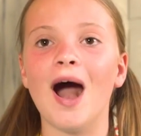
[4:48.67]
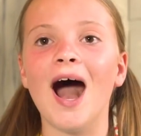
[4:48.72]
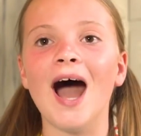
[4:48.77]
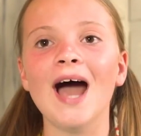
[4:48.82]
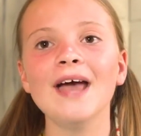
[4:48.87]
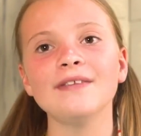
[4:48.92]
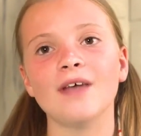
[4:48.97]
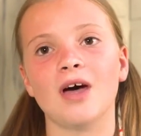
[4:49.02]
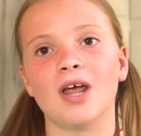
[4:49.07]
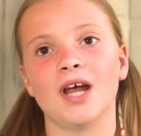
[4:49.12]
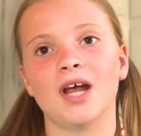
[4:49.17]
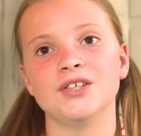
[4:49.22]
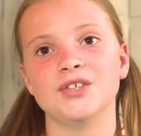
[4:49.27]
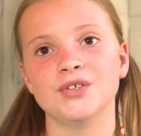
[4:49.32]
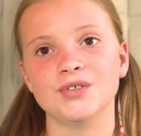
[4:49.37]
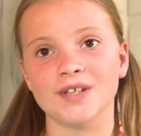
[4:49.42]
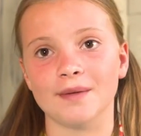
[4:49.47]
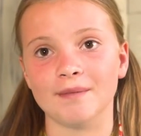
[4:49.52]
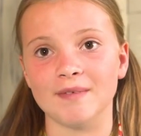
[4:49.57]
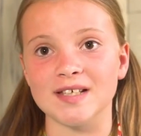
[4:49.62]
I thought I'd do
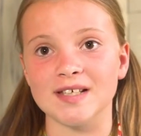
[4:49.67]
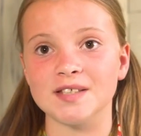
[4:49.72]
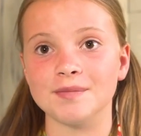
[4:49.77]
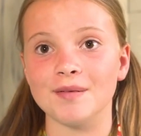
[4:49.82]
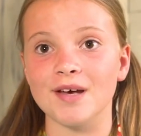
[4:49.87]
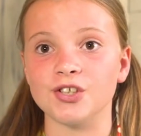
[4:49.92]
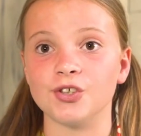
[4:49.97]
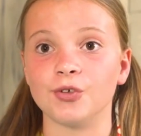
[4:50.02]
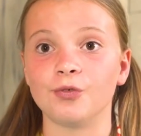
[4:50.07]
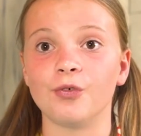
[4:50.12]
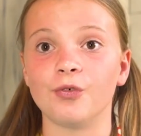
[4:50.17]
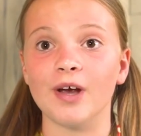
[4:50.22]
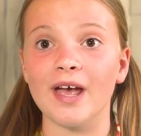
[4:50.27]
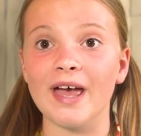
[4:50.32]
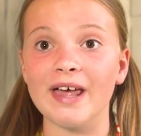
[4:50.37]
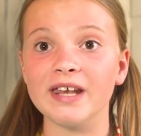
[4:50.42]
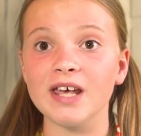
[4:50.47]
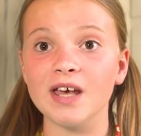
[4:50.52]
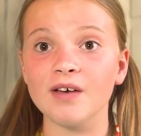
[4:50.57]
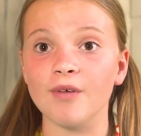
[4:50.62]
something special for
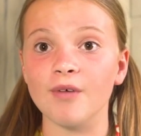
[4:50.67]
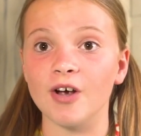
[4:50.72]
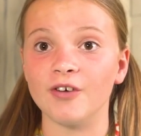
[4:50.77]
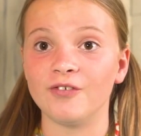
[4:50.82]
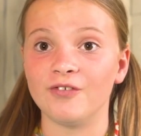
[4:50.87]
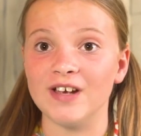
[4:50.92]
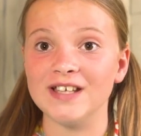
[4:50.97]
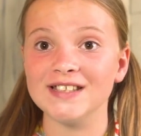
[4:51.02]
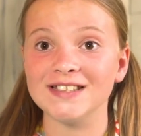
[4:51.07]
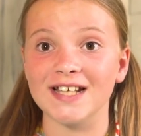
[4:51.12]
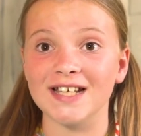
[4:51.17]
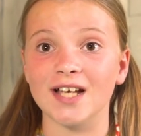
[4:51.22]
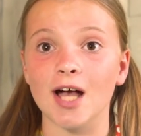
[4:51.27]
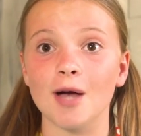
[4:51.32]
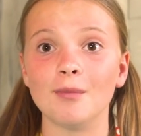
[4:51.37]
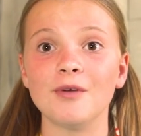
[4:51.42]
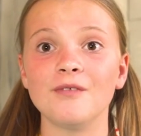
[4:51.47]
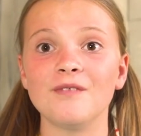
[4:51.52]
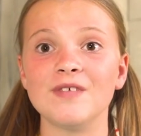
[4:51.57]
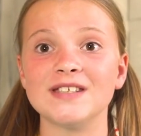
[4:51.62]
any of our friends that
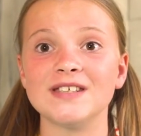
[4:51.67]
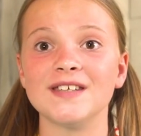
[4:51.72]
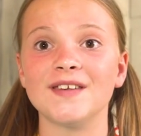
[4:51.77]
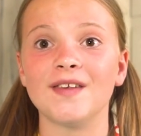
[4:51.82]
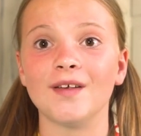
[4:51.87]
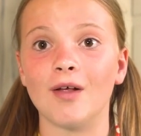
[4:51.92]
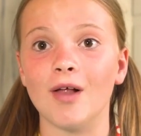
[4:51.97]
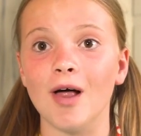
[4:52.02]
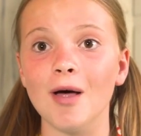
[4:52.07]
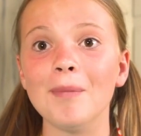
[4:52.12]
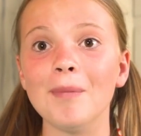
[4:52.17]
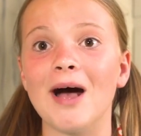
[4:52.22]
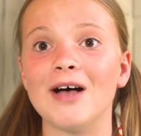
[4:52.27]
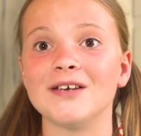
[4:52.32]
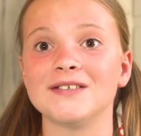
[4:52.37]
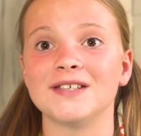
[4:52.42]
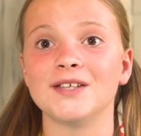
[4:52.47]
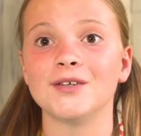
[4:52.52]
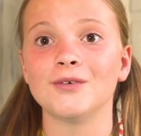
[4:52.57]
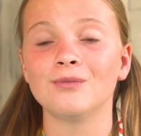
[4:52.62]
come and visit the
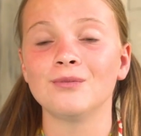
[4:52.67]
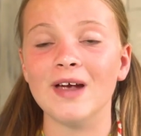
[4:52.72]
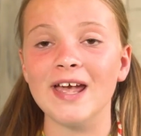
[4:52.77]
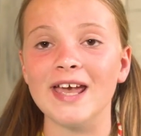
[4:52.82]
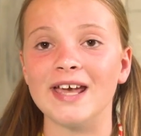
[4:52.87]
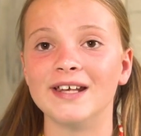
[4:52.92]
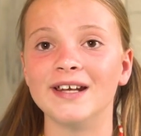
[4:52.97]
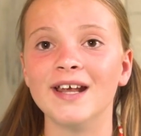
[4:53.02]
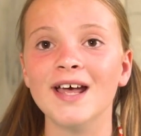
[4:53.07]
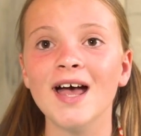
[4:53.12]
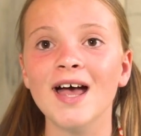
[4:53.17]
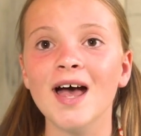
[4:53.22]
clubhouse in the rain.